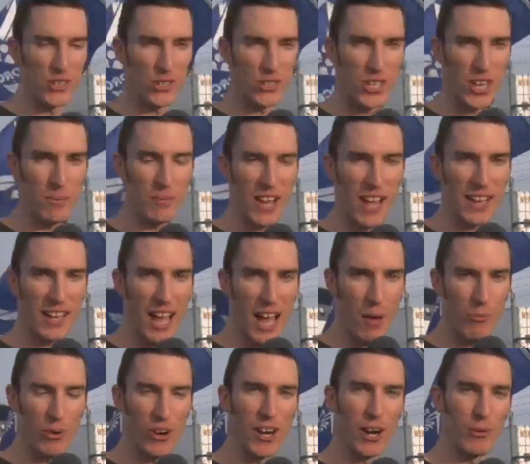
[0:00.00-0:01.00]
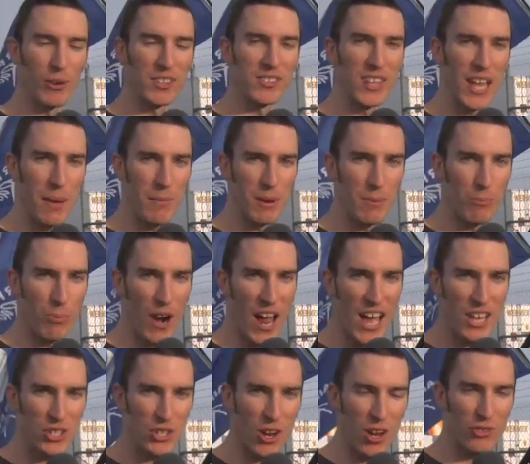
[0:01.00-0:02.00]
MonsterJam.com. We're here with Damon
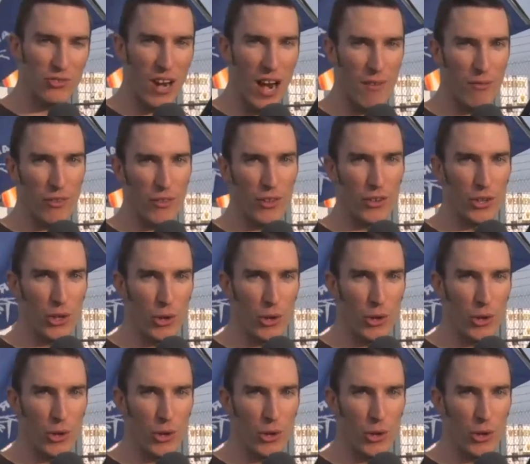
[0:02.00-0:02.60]
Bradshaw, driver of the